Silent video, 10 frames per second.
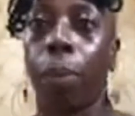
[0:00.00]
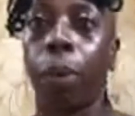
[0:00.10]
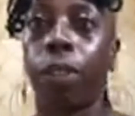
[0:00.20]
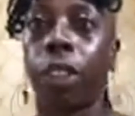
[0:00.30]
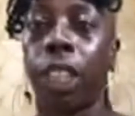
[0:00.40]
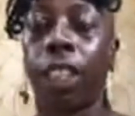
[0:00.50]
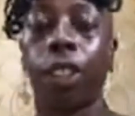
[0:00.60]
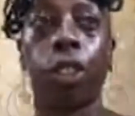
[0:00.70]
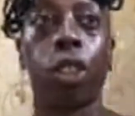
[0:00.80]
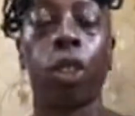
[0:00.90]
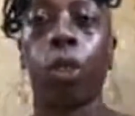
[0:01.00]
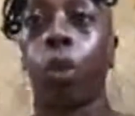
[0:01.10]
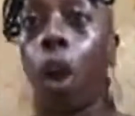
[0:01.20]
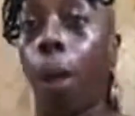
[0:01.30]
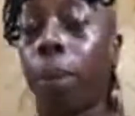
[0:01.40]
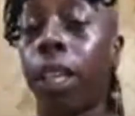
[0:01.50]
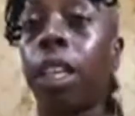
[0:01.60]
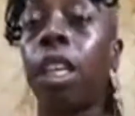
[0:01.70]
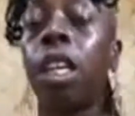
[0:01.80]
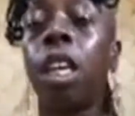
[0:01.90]
off sneakers to
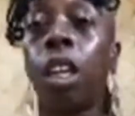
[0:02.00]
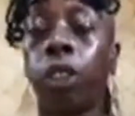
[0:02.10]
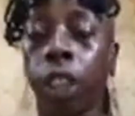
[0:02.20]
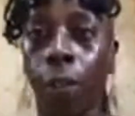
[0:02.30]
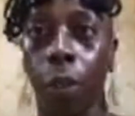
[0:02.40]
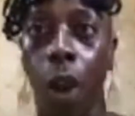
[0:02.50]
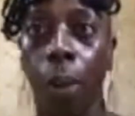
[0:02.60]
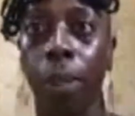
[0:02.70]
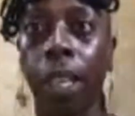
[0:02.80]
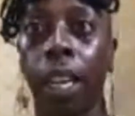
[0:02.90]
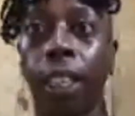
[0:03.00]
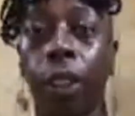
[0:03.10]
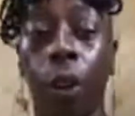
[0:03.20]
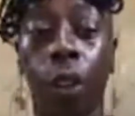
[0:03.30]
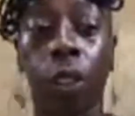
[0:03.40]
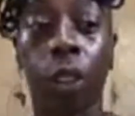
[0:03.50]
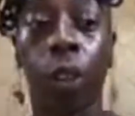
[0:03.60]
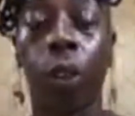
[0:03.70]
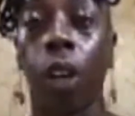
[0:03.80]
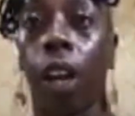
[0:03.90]
Chef Kwame, and then
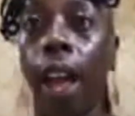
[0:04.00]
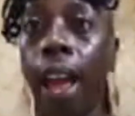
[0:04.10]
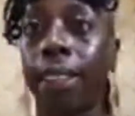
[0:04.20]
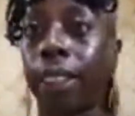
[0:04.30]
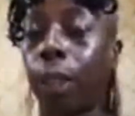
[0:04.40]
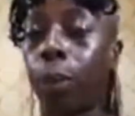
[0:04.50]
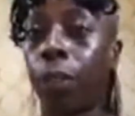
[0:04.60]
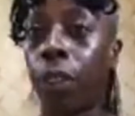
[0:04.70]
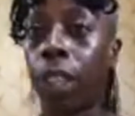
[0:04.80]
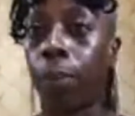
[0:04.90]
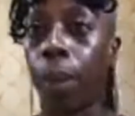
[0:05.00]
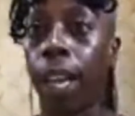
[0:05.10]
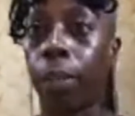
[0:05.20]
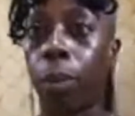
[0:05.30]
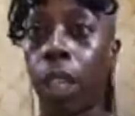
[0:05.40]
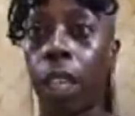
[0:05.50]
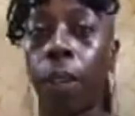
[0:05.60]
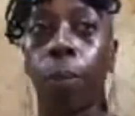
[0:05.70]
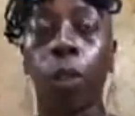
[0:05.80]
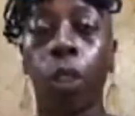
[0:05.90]
also ask him if he can make me
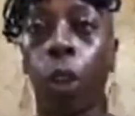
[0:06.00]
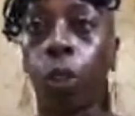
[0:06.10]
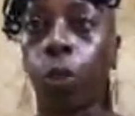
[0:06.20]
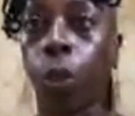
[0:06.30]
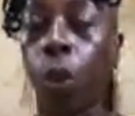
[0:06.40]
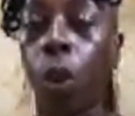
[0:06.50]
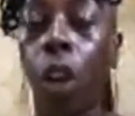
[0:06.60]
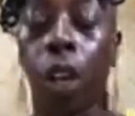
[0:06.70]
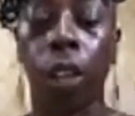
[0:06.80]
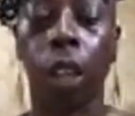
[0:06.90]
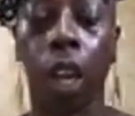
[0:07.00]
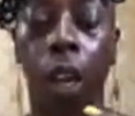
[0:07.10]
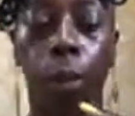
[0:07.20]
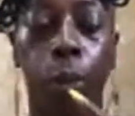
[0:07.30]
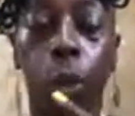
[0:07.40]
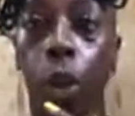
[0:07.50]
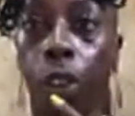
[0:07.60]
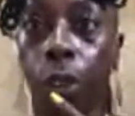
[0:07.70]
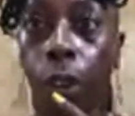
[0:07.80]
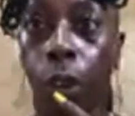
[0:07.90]
those raw
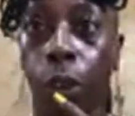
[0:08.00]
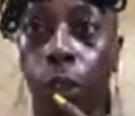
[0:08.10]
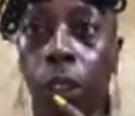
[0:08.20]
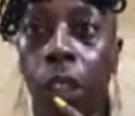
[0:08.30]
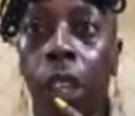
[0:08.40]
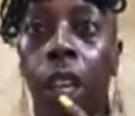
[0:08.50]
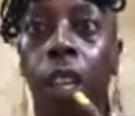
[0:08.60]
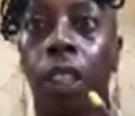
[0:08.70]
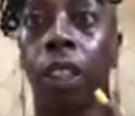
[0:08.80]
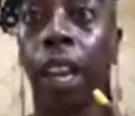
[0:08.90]
nori rolls that